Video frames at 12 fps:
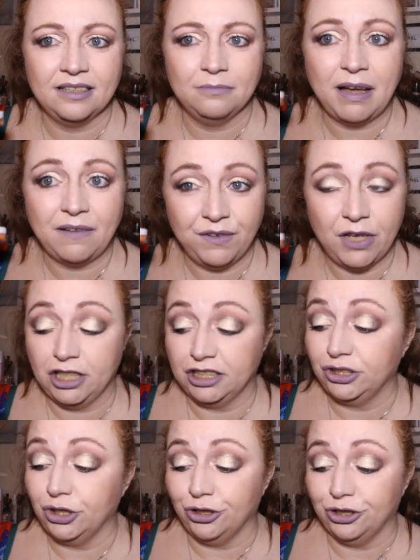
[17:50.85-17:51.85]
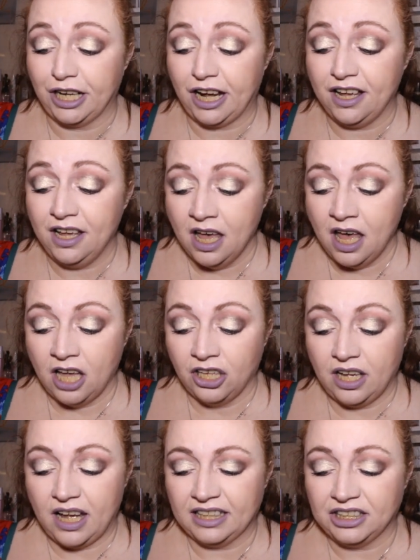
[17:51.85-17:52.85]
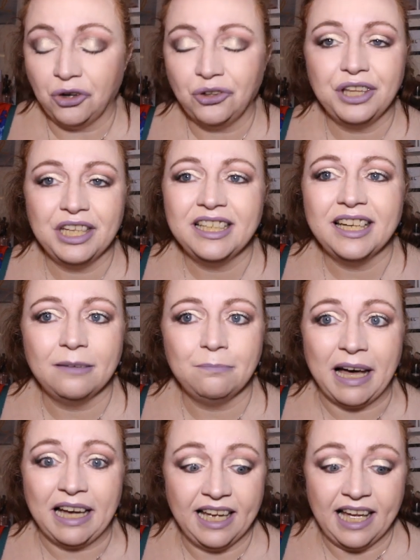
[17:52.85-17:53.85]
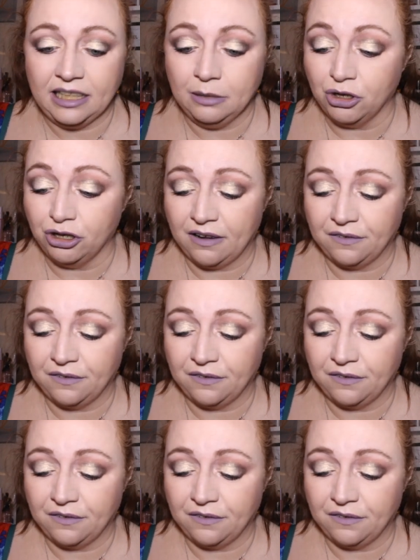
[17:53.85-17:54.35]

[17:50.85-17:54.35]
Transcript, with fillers: my first order, I don't think you can buy it anymore.